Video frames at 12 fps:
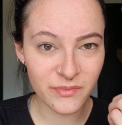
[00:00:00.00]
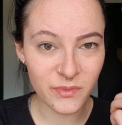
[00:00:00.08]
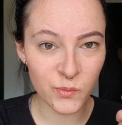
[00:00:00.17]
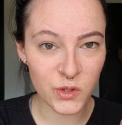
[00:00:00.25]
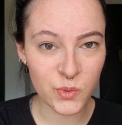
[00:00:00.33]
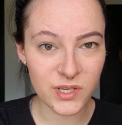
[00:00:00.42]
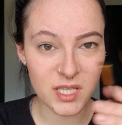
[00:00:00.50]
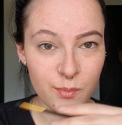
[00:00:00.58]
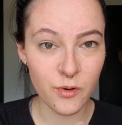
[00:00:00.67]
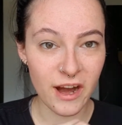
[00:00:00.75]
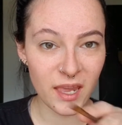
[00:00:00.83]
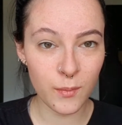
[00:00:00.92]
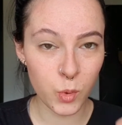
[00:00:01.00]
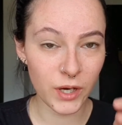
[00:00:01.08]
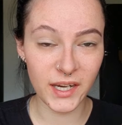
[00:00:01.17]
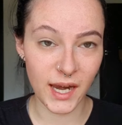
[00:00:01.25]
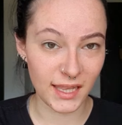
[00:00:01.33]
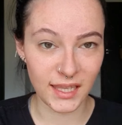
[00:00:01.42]
which was the breaking point,
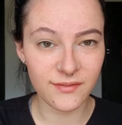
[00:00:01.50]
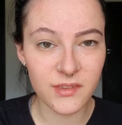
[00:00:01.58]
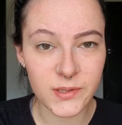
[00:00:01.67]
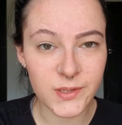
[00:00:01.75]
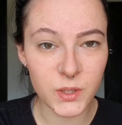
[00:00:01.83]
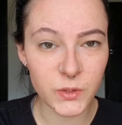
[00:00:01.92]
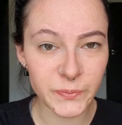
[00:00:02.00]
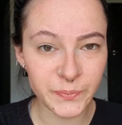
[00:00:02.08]
and I left the school.